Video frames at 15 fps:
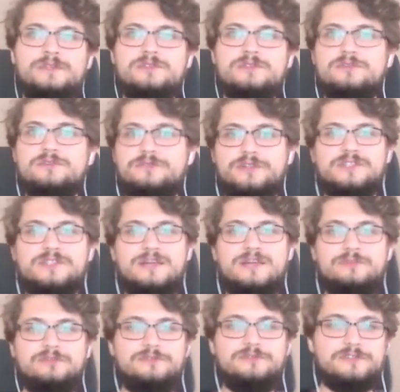So for
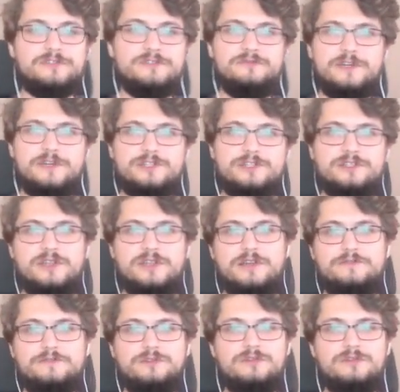example, for some function f,